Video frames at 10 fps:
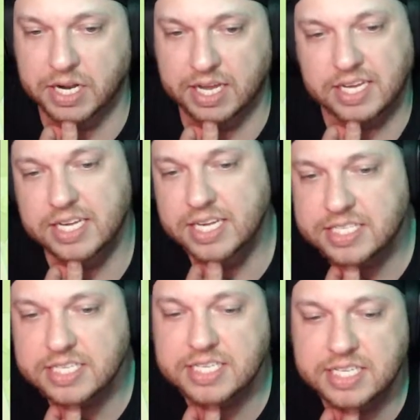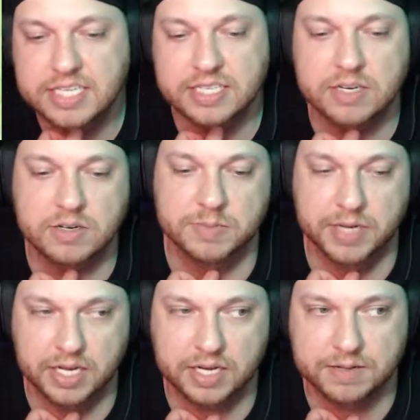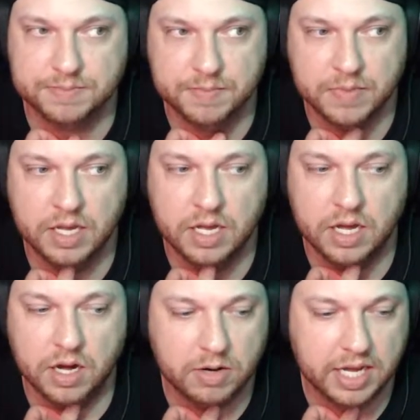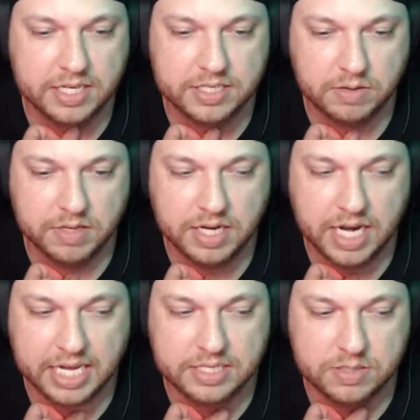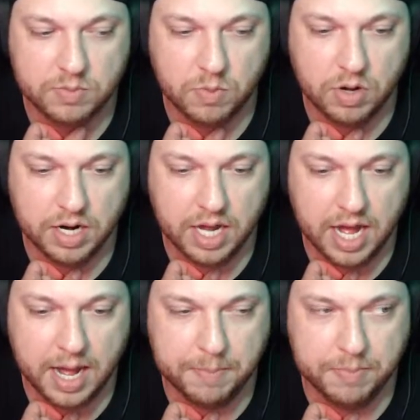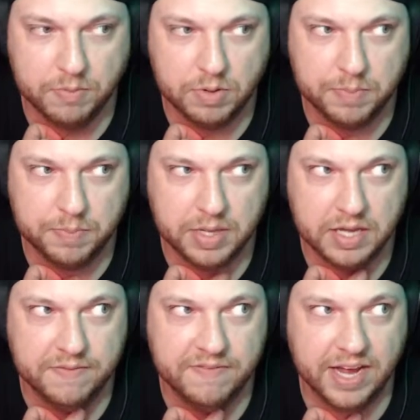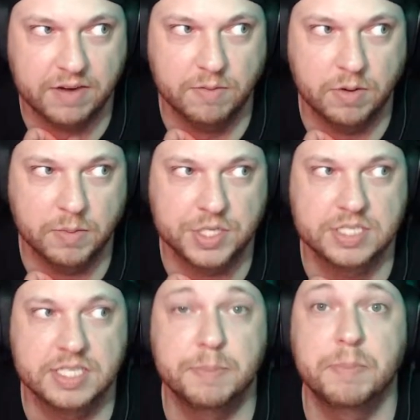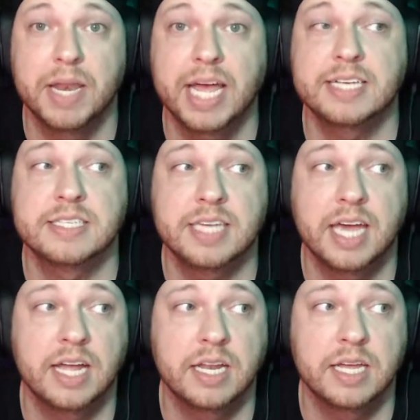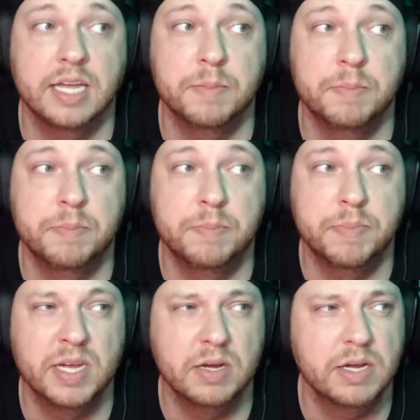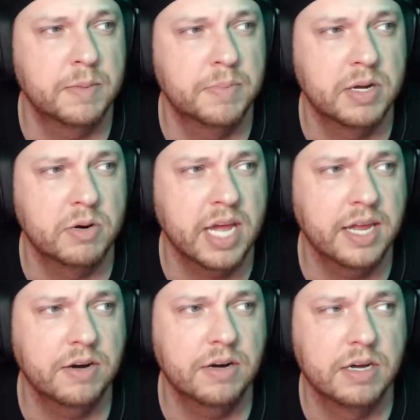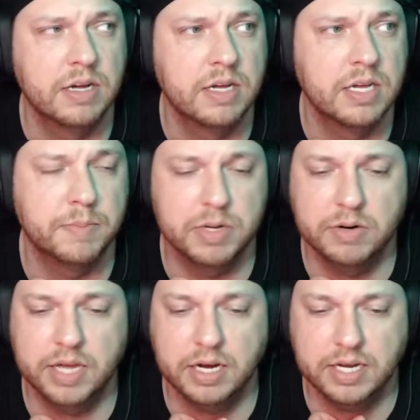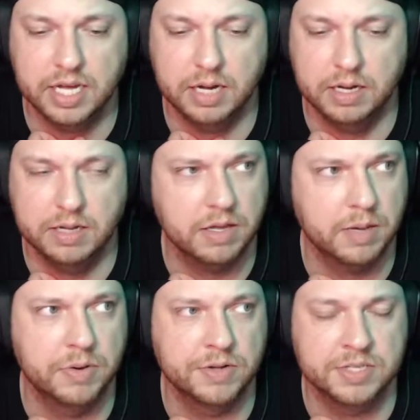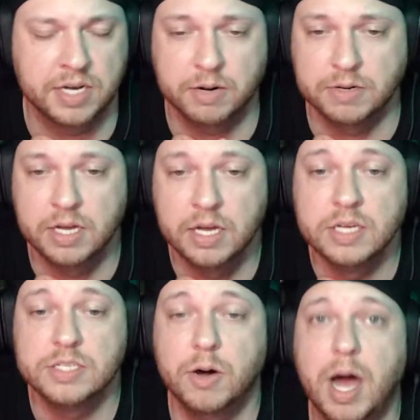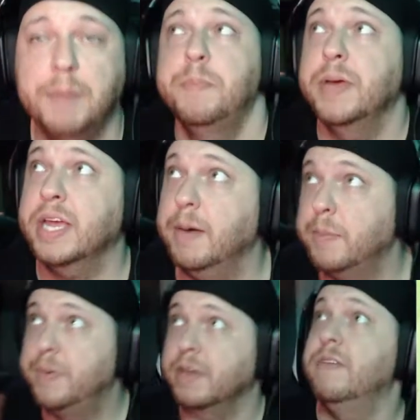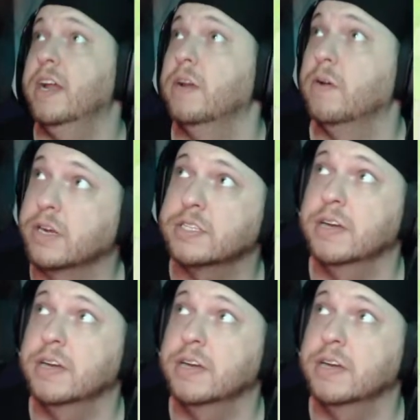Like, it's a decent cosmetic. Okay, so the next one up would be a Vec one, which is the Black Scale Imperator. Imperator, yeah, I think I pronounced it out. So I'm a big fan on orcs.